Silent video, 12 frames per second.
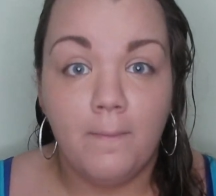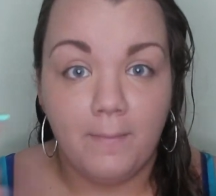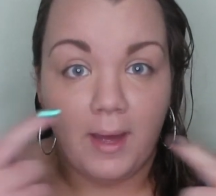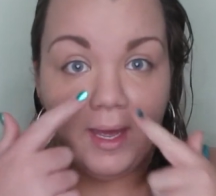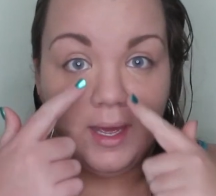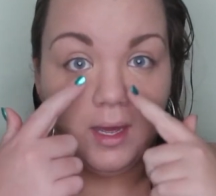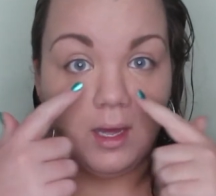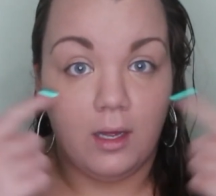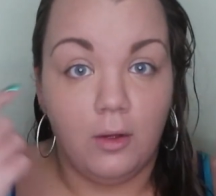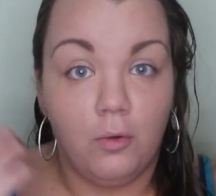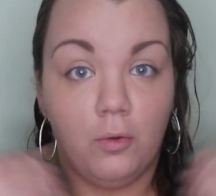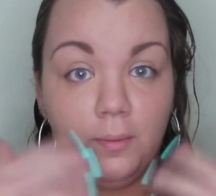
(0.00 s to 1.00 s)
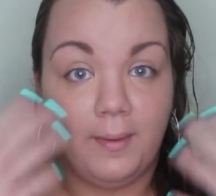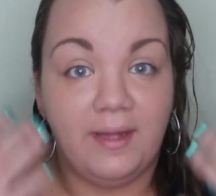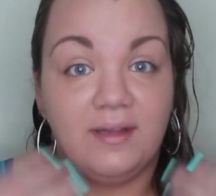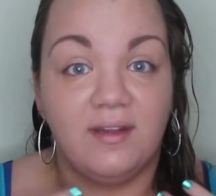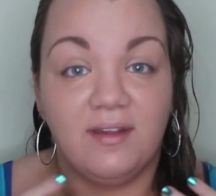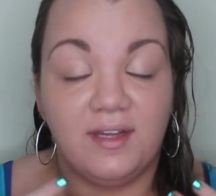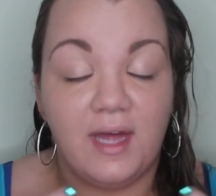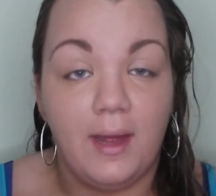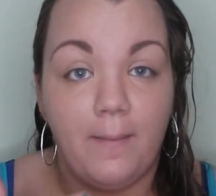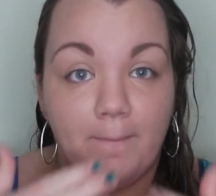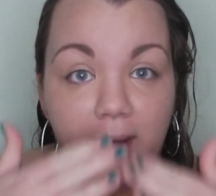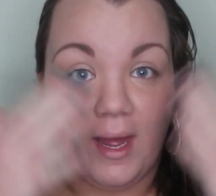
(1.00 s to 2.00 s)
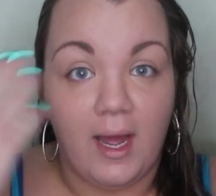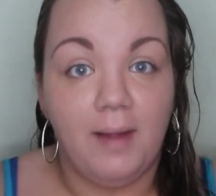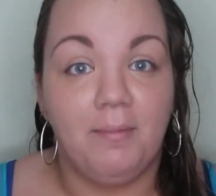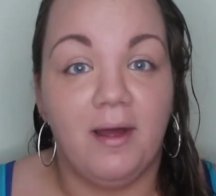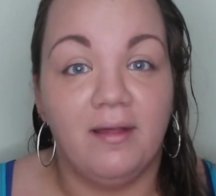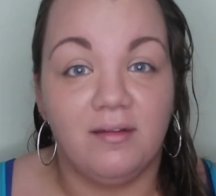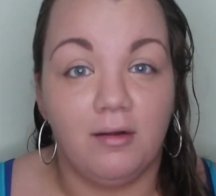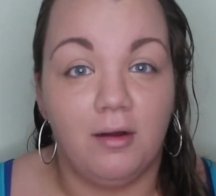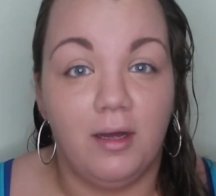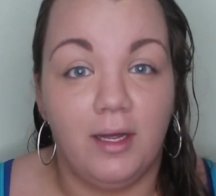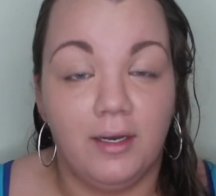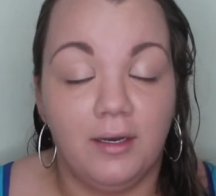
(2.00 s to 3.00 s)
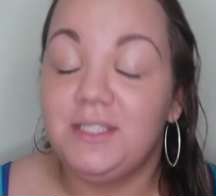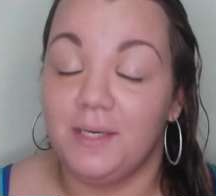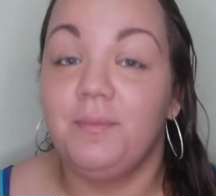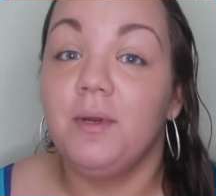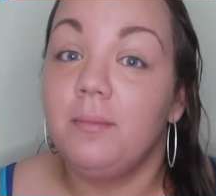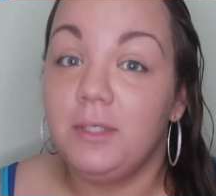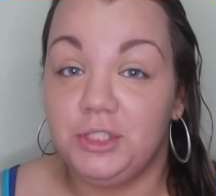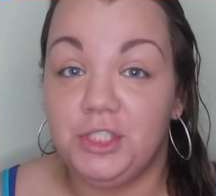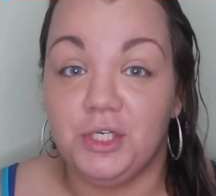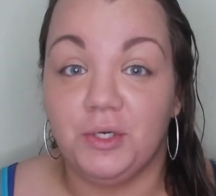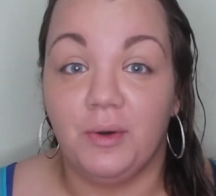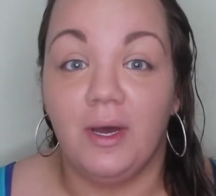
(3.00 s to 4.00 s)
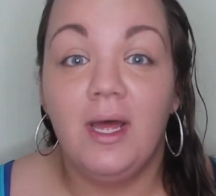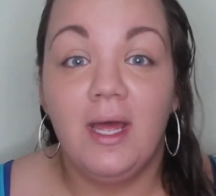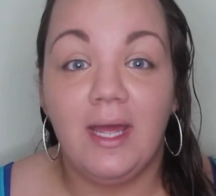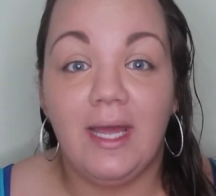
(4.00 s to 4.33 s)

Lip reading: My whole face is set, my eyebrows are on. Tip number 2